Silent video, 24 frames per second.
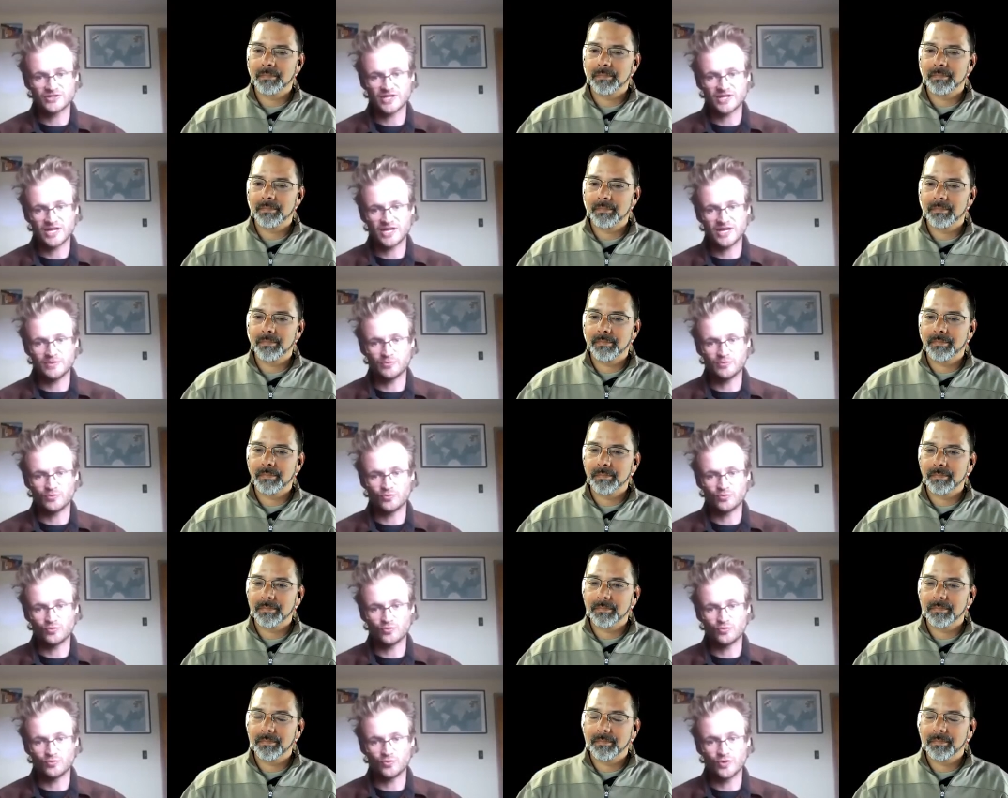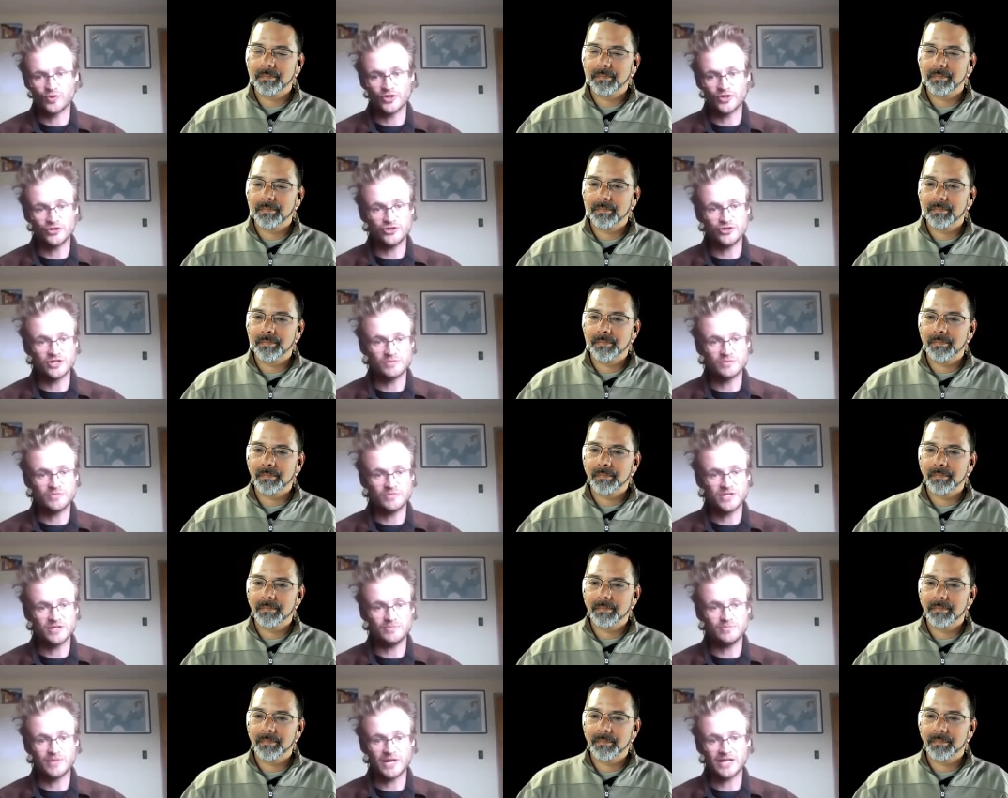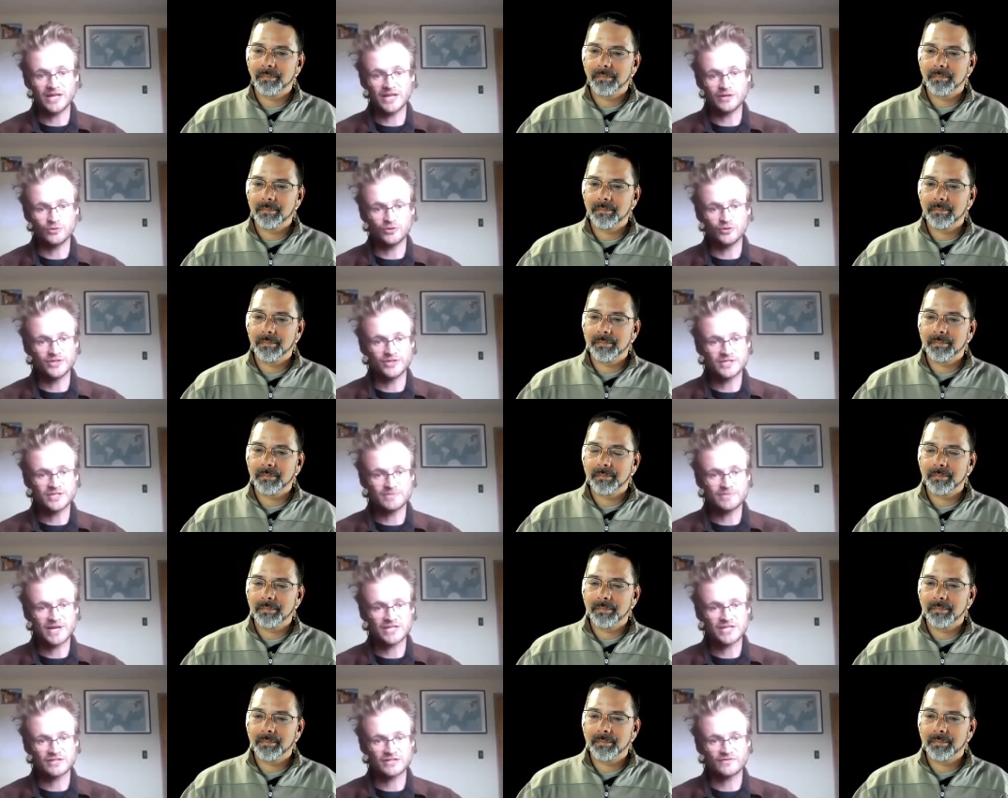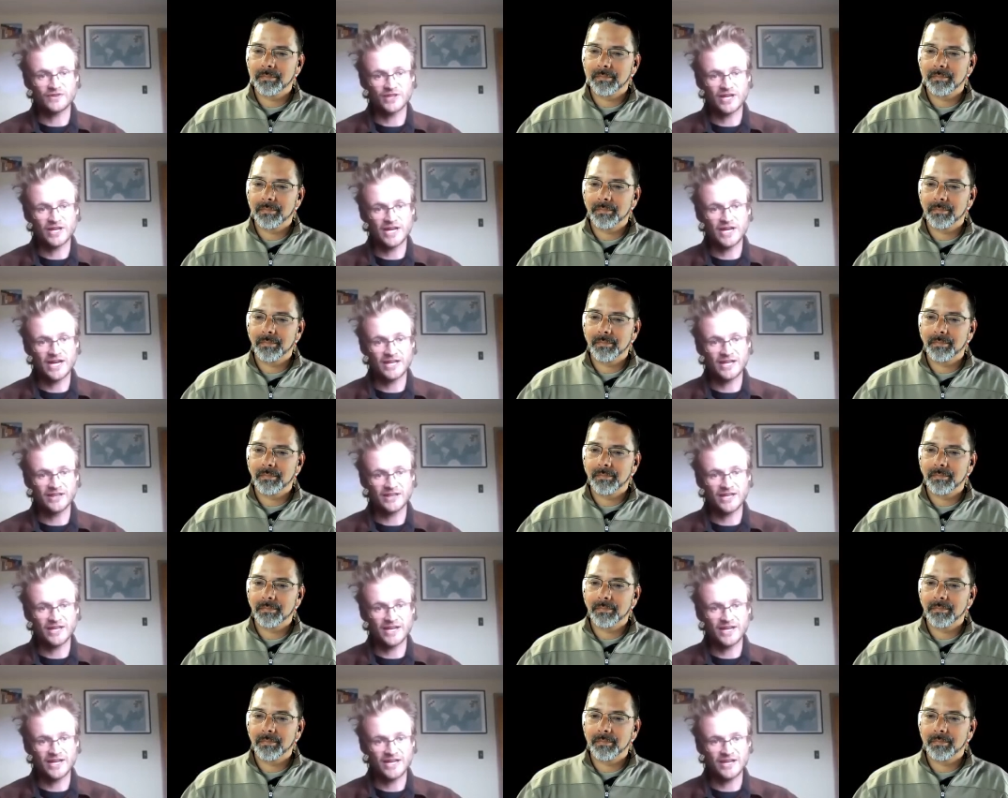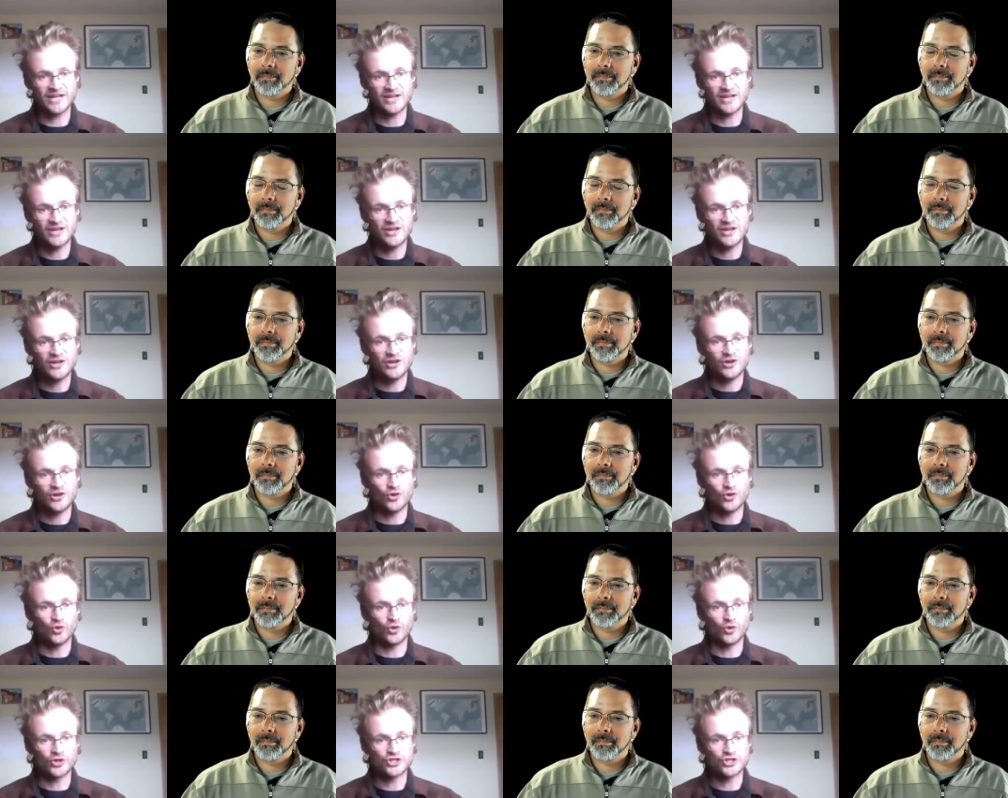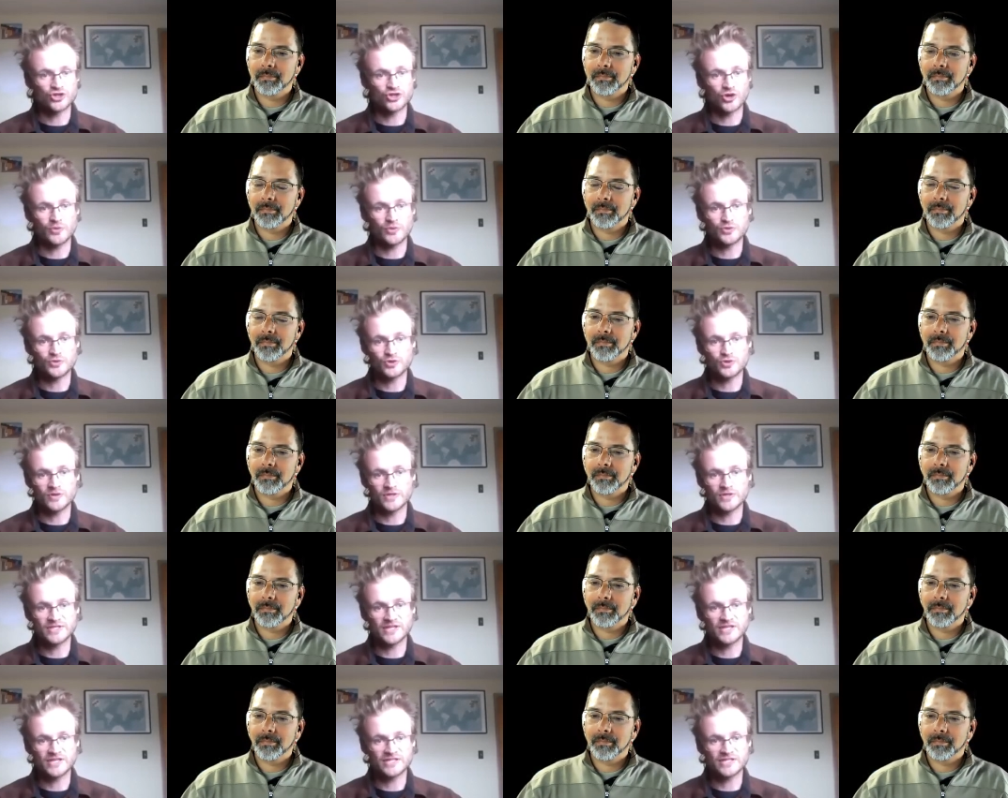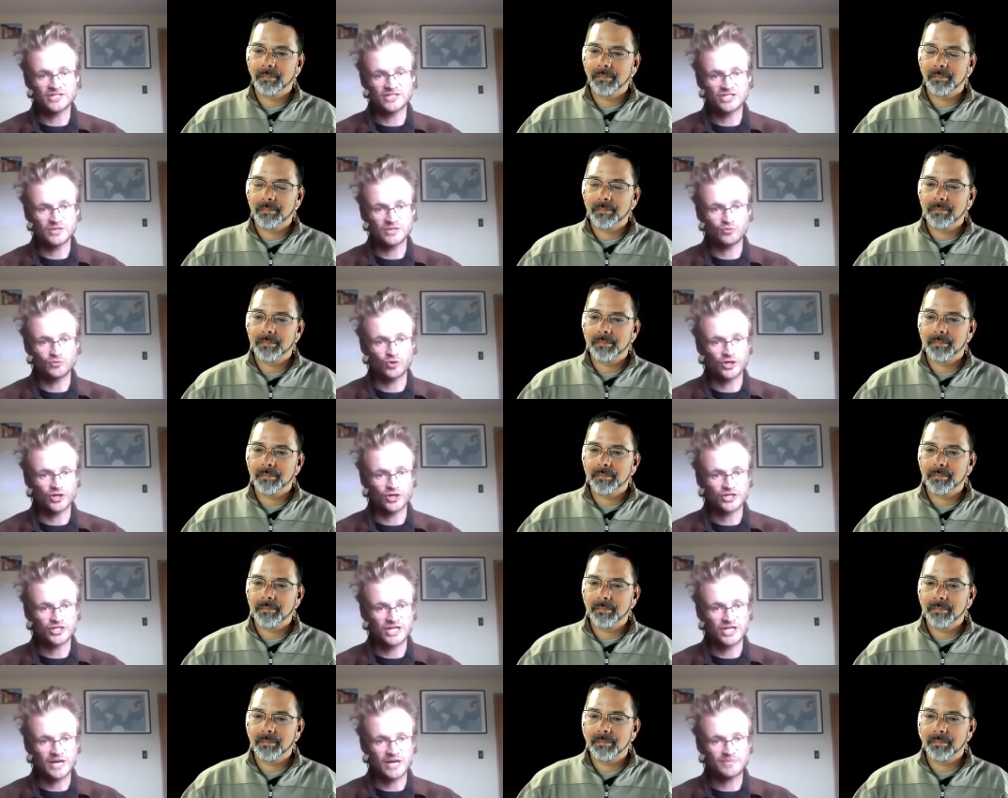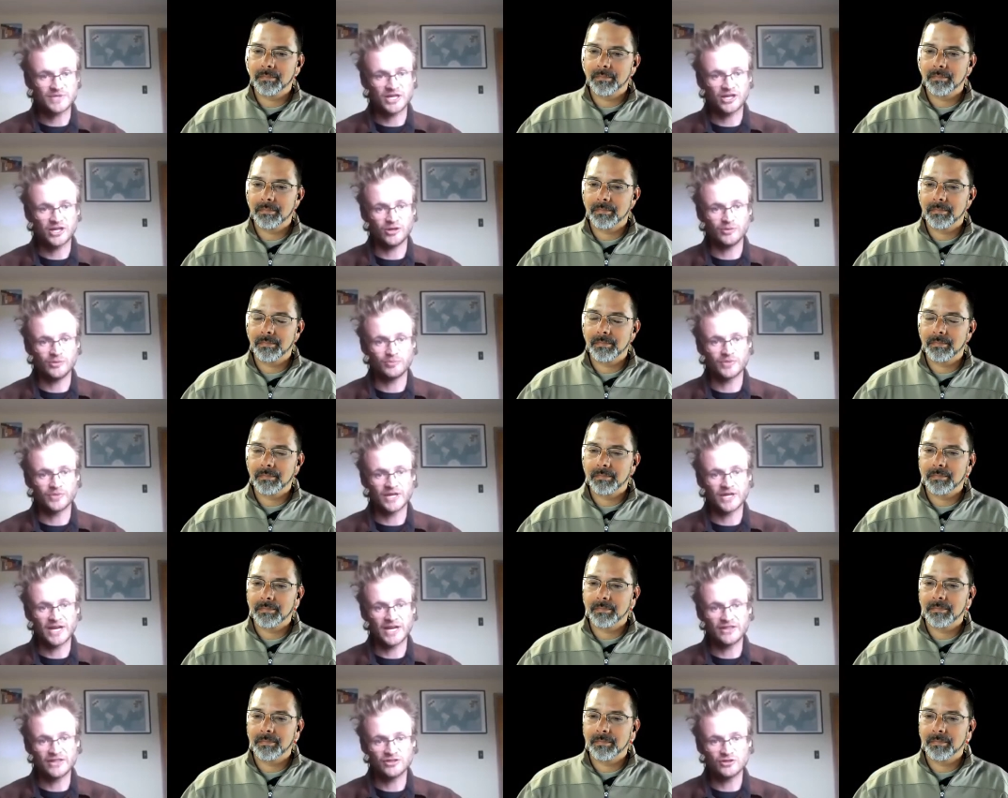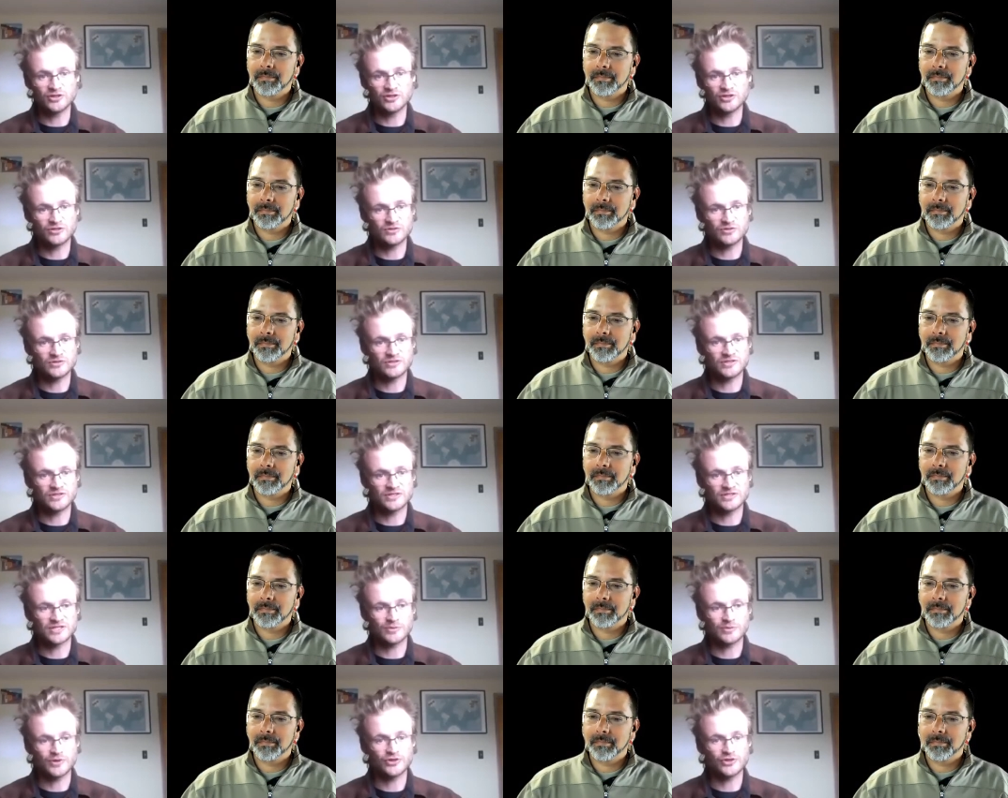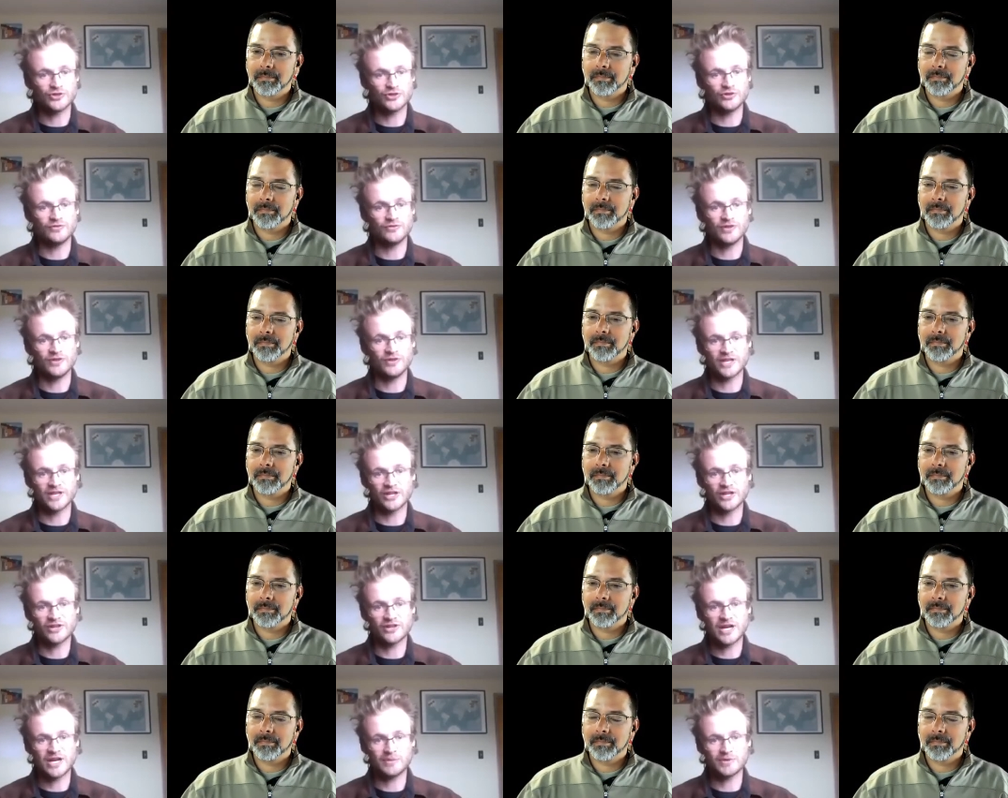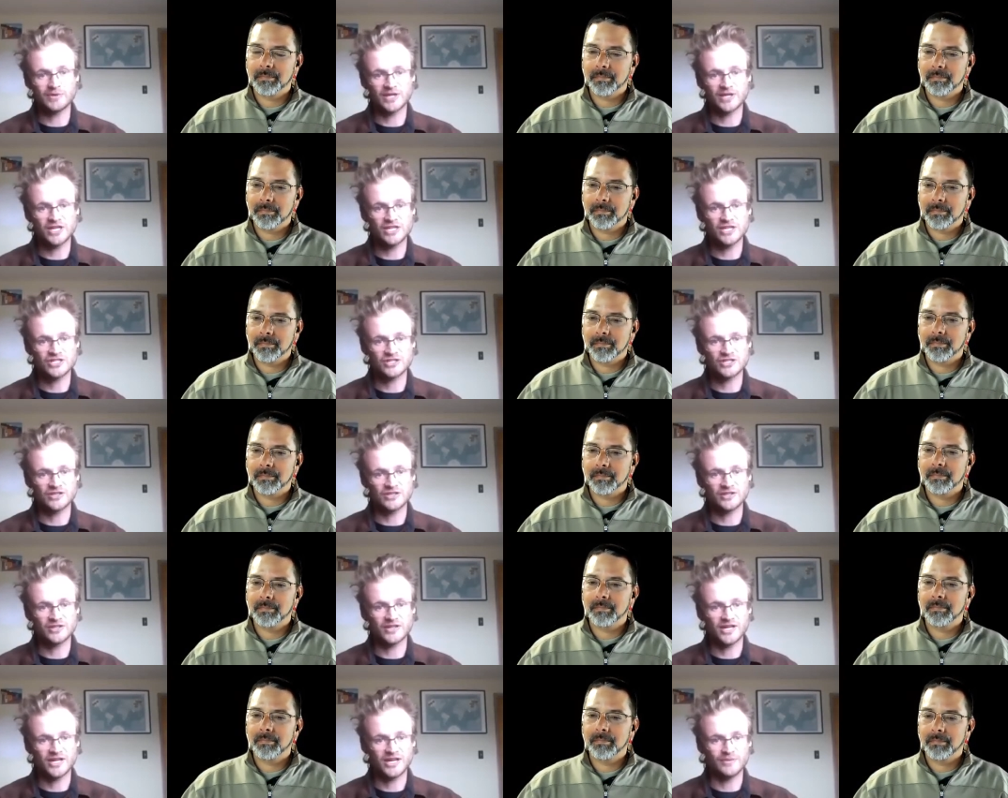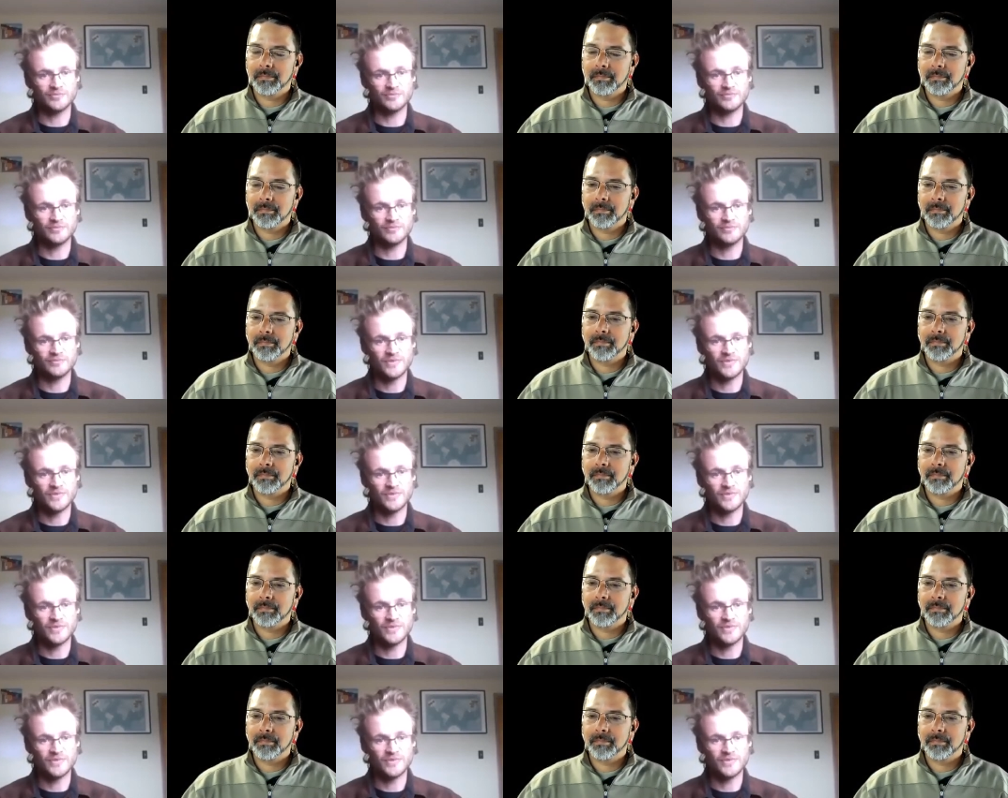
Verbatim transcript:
Speaker 1: Um, whether you can be a bilingual dispatcher for the hotline, or show up to a citizenship workshop to help guide through someone through filling out their application. Um,